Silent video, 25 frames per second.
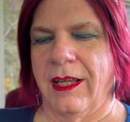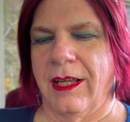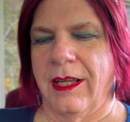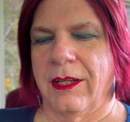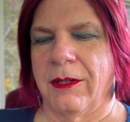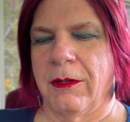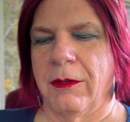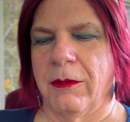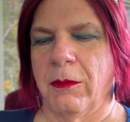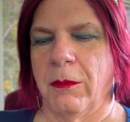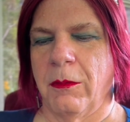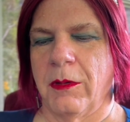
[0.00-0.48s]

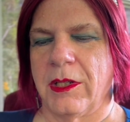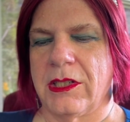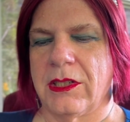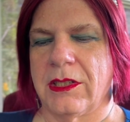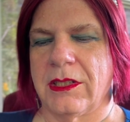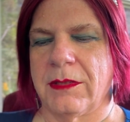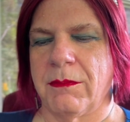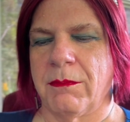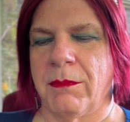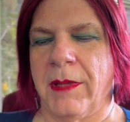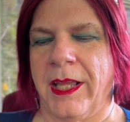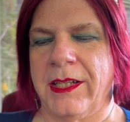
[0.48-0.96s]
who
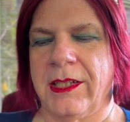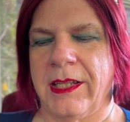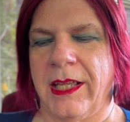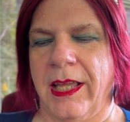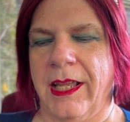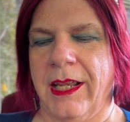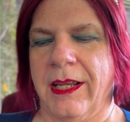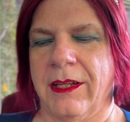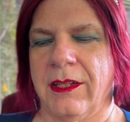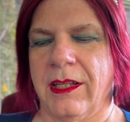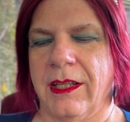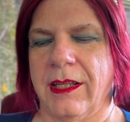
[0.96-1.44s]
was
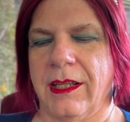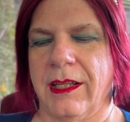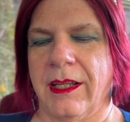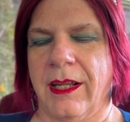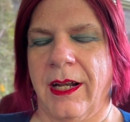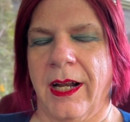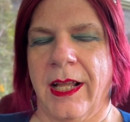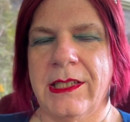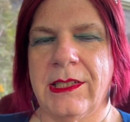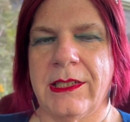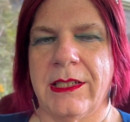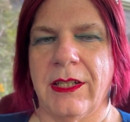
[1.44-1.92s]
maintained,
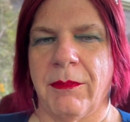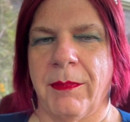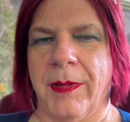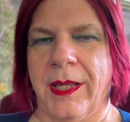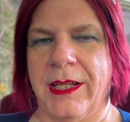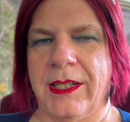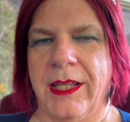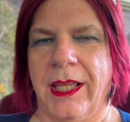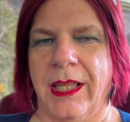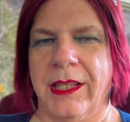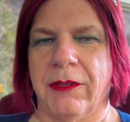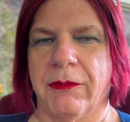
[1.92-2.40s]
and I still
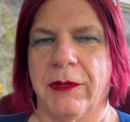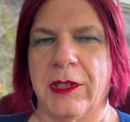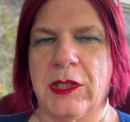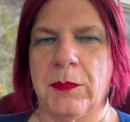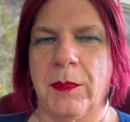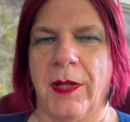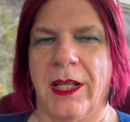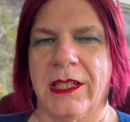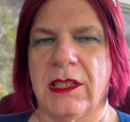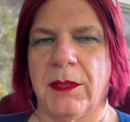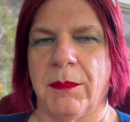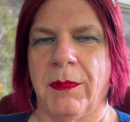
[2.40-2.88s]
maintain the
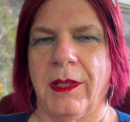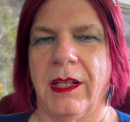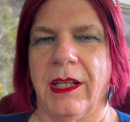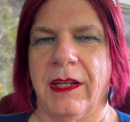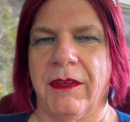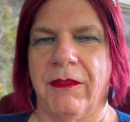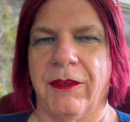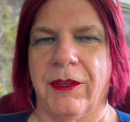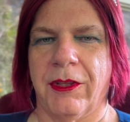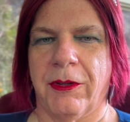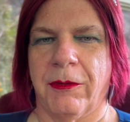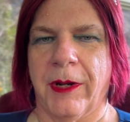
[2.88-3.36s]
responsibility
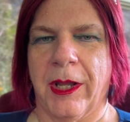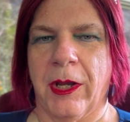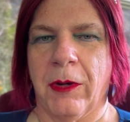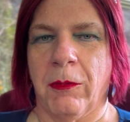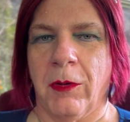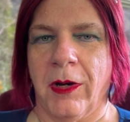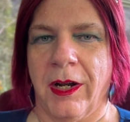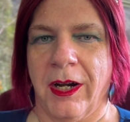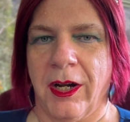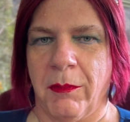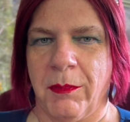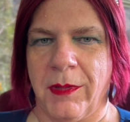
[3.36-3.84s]
for the
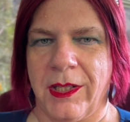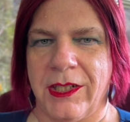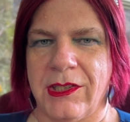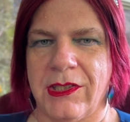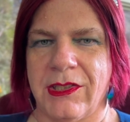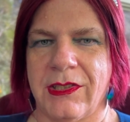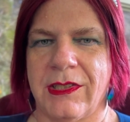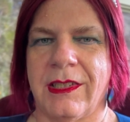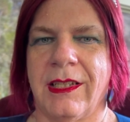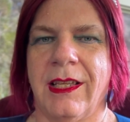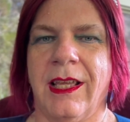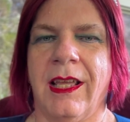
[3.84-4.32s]

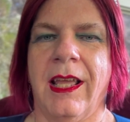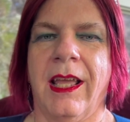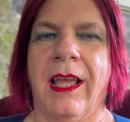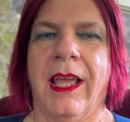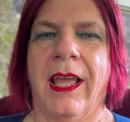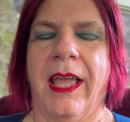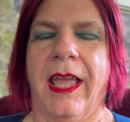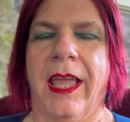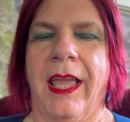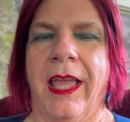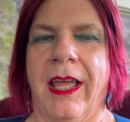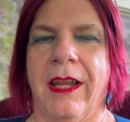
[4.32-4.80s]
requirements
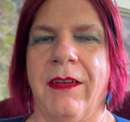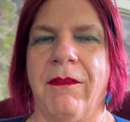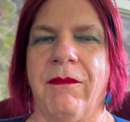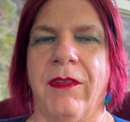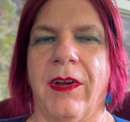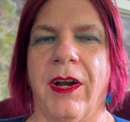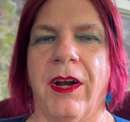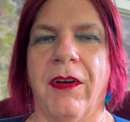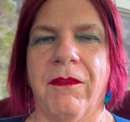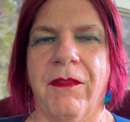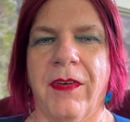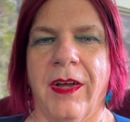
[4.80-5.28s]
and
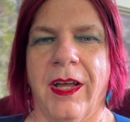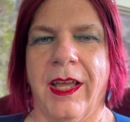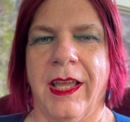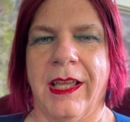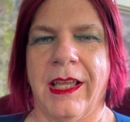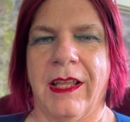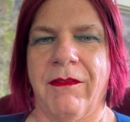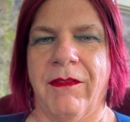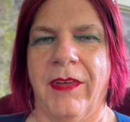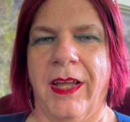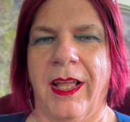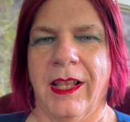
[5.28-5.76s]
verifying
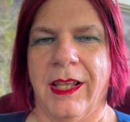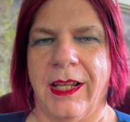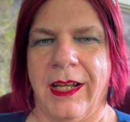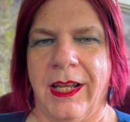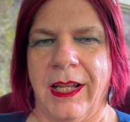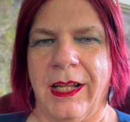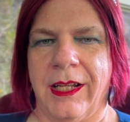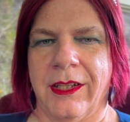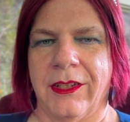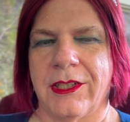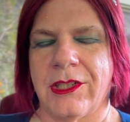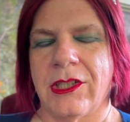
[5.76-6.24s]
and
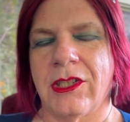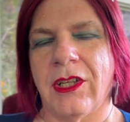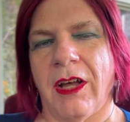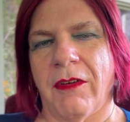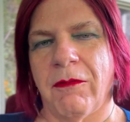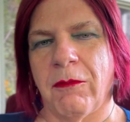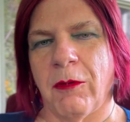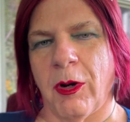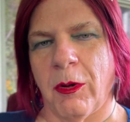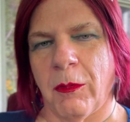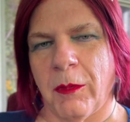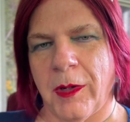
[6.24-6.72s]
validating the
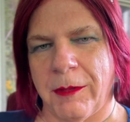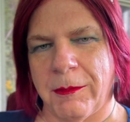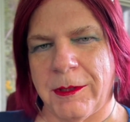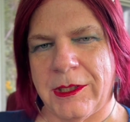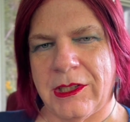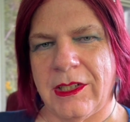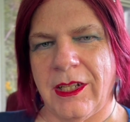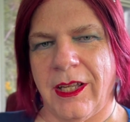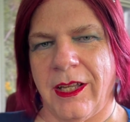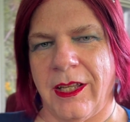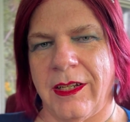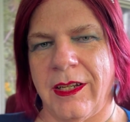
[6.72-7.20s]
software when it was
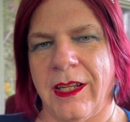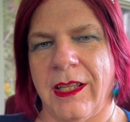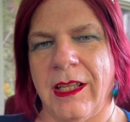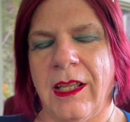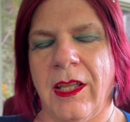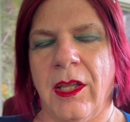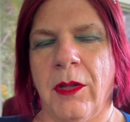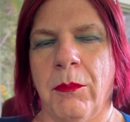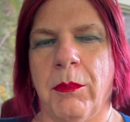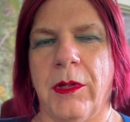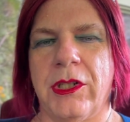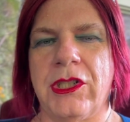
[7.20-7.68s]
done,
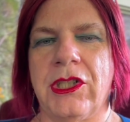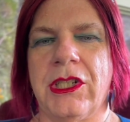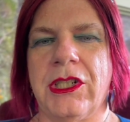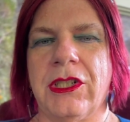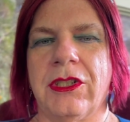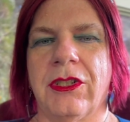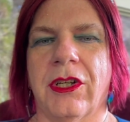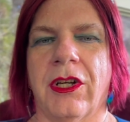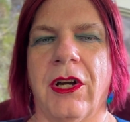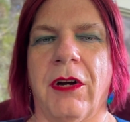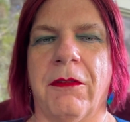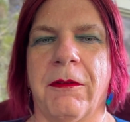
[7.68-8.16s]
but she
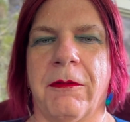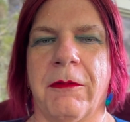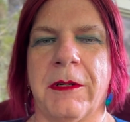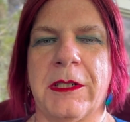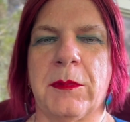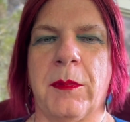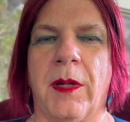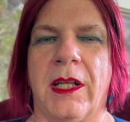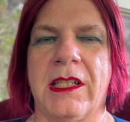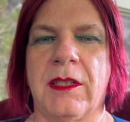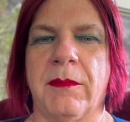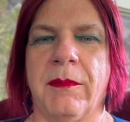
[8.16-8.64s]
took over
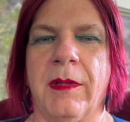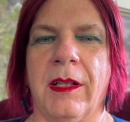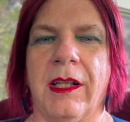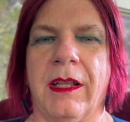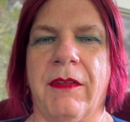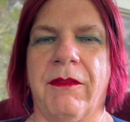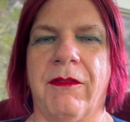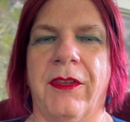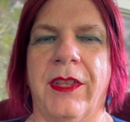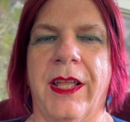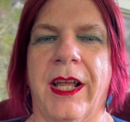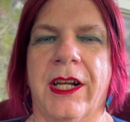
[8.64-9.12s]
responsibility
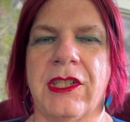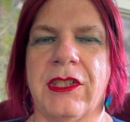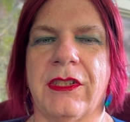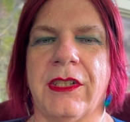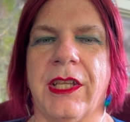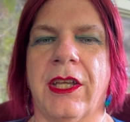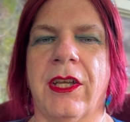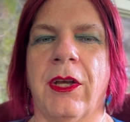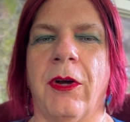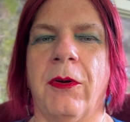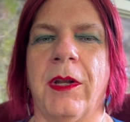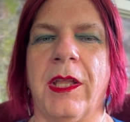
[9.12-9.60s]
for the actually
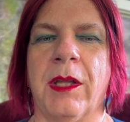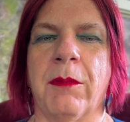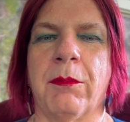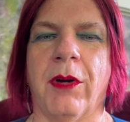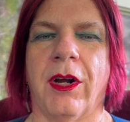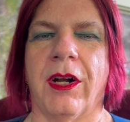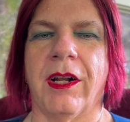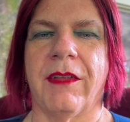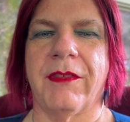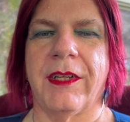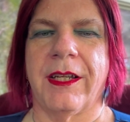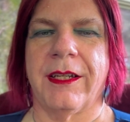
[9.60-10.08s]
coding
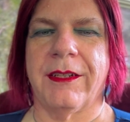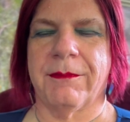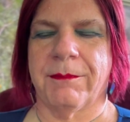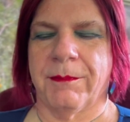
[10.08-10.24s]
part of it.